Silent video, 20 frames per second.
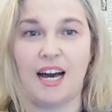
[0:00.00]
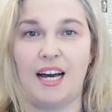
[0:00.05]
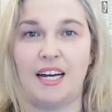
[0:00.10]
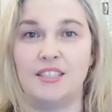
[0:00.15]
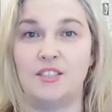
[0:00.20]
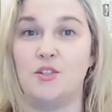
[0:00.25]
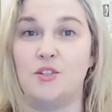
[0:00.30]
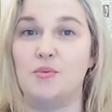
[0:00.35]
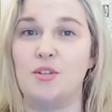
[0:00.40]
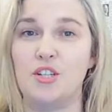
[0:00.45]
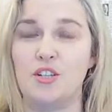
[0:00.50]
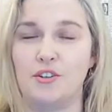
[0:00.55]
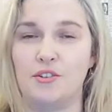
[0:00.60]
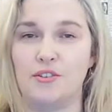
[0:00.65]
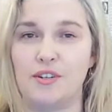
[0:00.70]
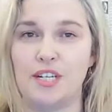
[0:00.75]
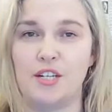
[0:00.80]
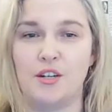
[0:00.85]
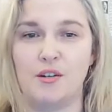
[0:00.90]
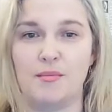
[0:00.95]
and to wish
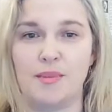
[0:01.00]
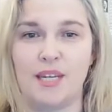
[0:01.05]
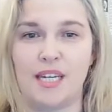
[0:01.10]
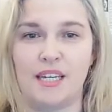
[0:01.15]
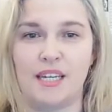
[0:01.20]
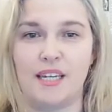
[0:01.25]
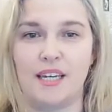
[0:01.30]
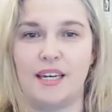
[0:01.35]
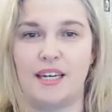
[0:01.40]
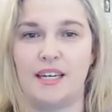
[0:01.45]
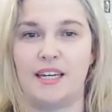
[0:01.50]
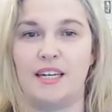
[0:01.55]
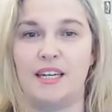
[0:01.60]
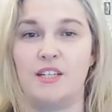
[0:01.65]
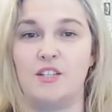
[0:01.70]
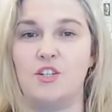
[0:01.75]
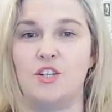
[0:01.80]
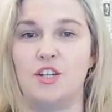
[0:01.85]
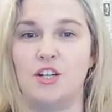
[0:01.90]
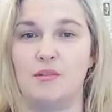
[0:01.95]
your incoming
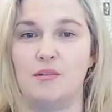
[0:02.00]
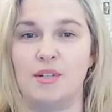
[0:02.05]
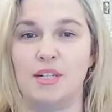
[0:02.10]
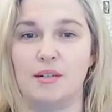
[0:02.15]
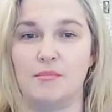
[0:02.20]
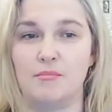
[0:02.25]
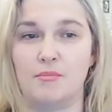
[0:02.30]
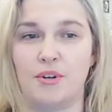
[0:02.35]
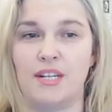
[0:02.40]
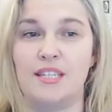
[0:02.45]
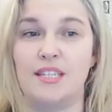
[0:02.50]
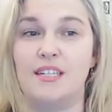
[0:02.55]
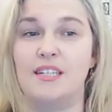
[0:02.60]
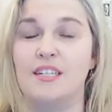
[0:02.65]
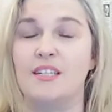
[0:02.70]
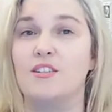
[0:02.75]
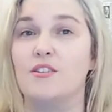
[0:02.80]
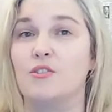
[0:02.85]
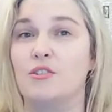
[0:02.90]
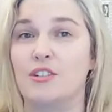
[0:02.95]
uh, chairman and
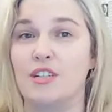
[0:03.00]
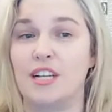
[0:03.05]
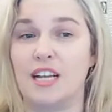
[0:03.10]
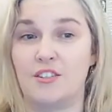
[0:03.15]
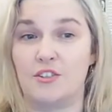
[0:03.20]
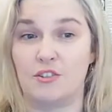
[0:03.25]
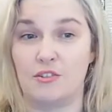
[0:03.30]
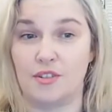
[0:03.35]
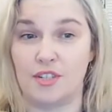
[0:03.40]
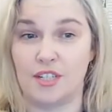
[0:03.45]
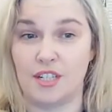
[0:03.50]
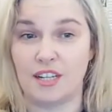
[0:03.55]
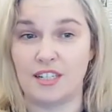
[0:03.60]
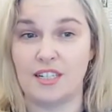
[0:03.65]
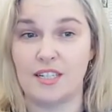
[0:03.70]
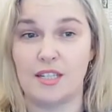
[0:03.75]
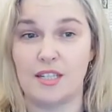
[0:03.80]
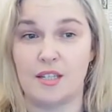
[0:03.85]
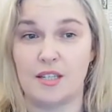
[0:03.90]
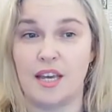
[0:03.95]
president, Lord Andrew
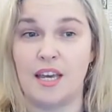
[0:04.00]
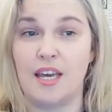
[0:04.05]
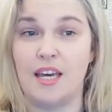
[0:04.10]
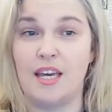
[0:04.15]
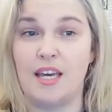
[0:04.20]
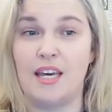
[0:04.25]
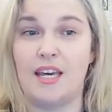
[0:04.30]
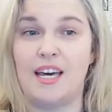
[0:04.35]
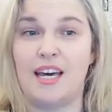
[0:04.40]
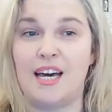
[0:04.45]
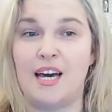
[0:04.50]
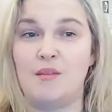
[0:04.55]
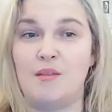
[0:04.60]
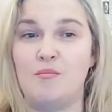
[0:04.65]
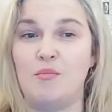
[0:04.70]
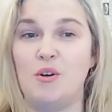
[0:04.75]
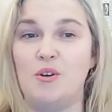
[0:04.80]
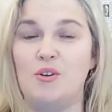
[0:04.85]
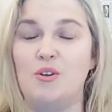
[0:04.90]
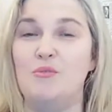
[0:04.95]
Adonis,
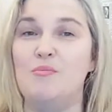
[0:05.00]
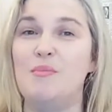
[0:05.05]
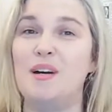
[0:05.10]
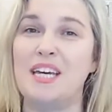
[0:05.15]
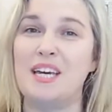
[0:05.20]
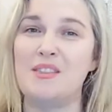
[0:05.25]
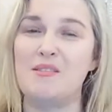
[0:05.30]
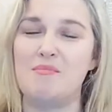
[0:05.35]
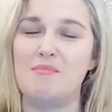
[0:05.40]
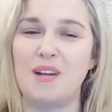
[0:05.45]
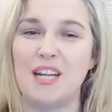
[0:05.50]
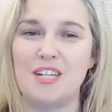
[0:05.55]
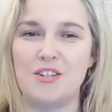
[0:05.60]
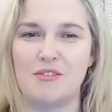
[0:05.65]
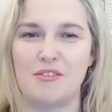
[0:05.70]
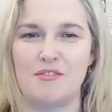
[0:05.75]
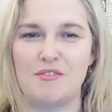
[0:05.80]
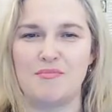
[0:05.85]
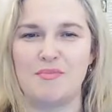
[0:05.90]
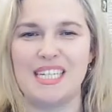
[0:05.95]
um, whom I had the
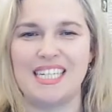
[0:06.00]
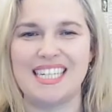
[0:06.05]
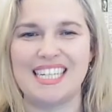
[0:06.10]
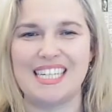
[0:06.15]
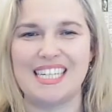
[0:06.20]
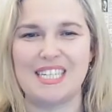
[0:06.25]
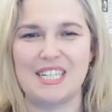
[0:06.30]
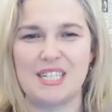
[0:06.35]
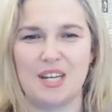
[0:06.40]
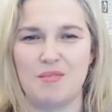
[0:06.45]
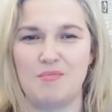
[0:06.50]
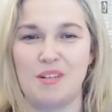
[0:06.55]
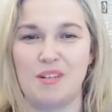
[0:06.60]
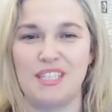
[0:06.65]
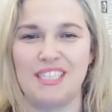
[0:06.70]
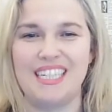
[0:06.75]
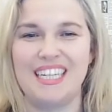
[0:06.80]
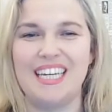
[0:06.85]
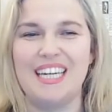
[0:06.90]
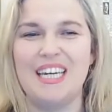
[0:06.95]
pleasure of meeting in
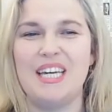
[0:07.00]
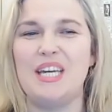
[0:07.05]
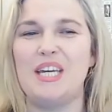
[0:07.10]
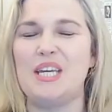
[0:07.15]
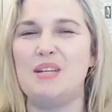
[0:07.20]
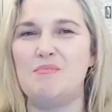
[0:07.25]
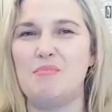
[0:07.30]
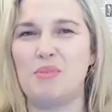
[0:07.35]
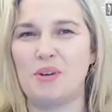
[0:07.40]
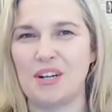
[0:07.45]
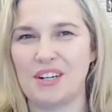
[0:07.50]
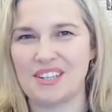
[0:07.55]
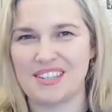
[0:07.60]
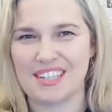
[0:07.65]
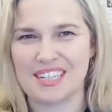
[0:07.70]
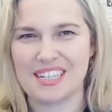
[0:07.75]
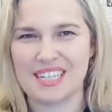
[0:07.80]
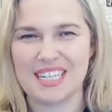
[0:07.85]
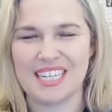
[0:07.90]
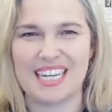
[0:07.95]
Dublin in
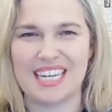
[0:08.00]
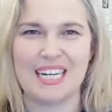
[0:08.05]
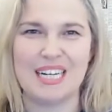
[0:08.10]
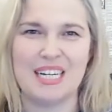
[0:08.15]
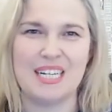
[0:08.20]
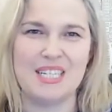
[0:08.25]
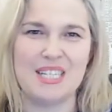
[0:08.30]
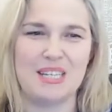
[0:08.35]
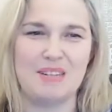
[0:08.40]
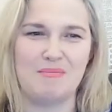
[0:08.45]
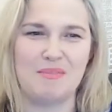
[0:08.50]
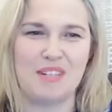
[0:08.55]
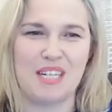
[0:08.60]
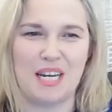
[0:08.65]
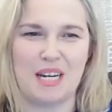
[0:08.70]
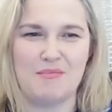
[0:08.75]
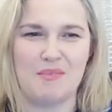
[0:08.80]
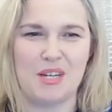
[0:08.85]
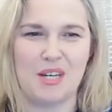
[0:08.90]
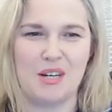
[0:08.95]
person uh, some
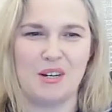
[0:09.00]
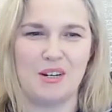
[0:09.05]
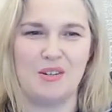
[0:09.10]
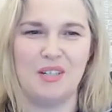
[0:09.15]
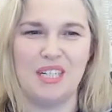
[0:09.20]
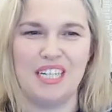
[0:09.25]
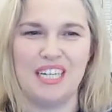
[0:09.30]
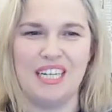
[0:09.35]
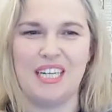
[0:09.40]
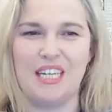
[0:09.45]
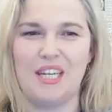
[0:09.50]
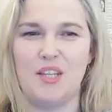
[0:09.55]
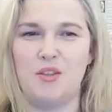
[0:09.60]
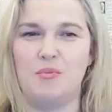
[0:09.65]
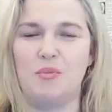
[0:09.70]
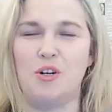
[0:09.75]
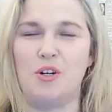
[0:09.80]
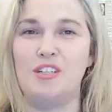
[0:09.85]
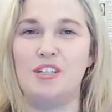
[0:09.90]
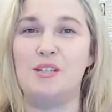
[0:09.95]
time ago in the
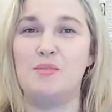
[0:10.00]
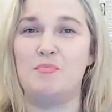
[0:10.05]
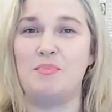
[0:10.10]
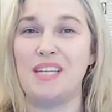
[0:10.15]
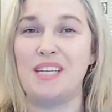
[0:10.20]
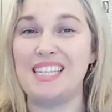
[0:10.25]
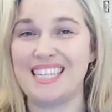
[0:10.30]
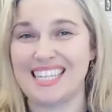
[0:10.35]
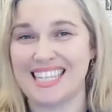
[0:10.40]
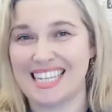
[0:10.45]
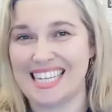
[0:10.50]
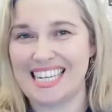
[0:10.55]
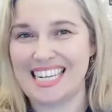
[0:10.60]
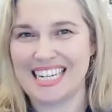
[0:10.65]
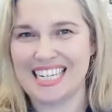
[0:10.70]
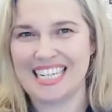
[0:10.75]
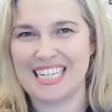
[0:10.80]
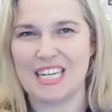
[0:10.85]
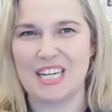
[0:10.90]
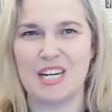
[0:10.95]
world BC
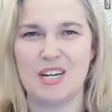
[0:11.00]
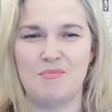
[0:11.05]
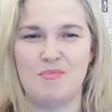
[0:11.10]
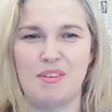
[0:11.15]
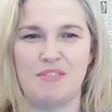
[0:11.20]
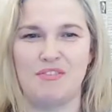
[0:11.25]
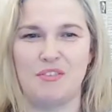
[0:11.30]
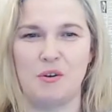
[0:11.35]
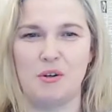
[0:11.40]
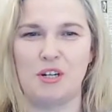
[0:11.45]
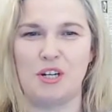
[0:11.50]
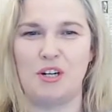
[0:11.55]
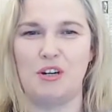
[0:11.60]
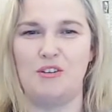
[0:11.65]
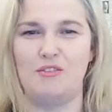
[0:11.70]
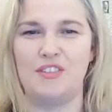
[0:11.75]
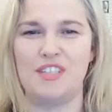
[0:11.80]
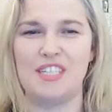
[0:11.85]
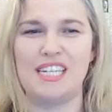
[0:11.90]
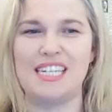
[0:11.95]
uh, before
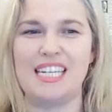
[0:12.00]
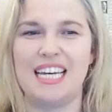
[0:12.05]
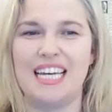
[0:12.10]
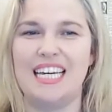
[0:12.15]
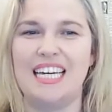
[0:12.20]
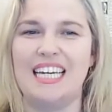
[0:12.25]
COVID.